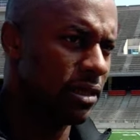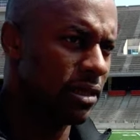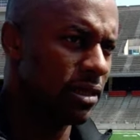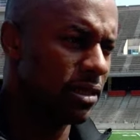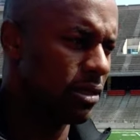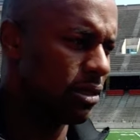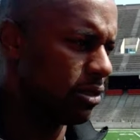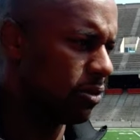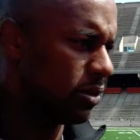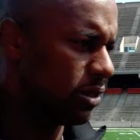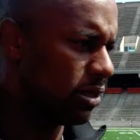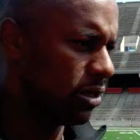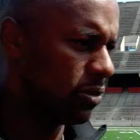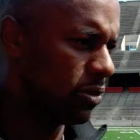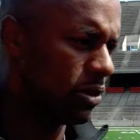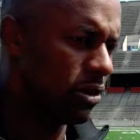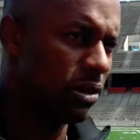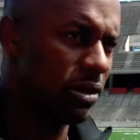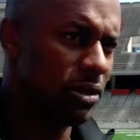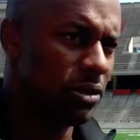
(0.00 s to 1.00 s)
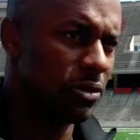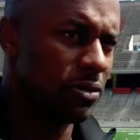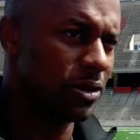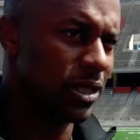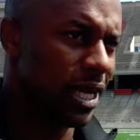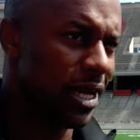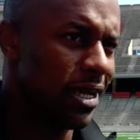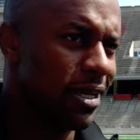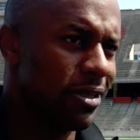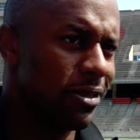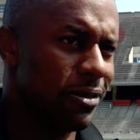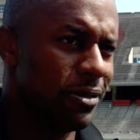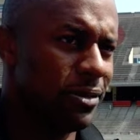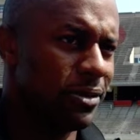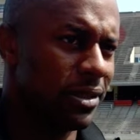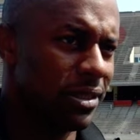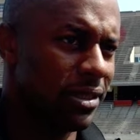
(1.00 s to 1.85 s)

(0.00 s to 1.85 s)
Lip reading: You know, we don't want to lose. We're tired of losing.